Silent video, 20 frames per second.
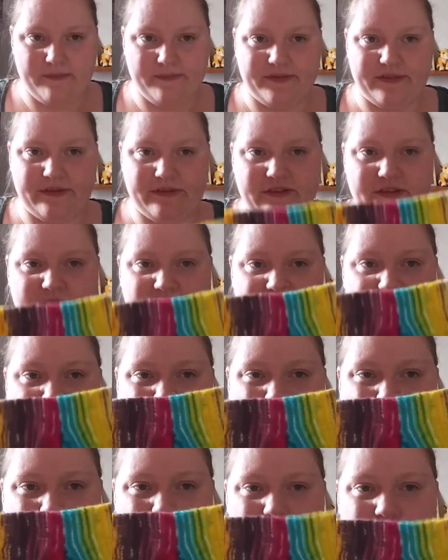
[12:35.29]
So 2 at a
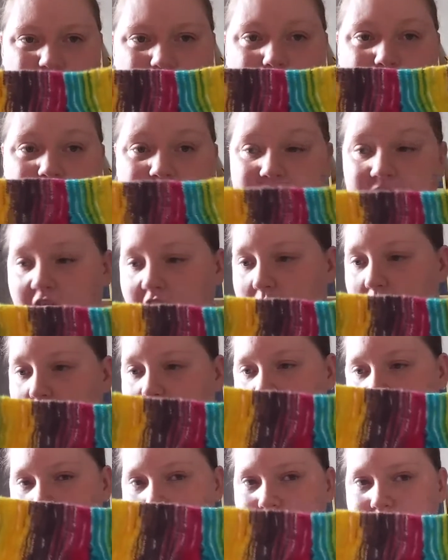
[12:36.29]
time from the toe
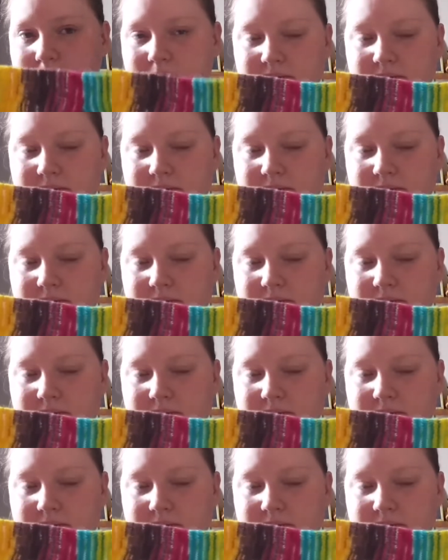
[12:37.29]
up,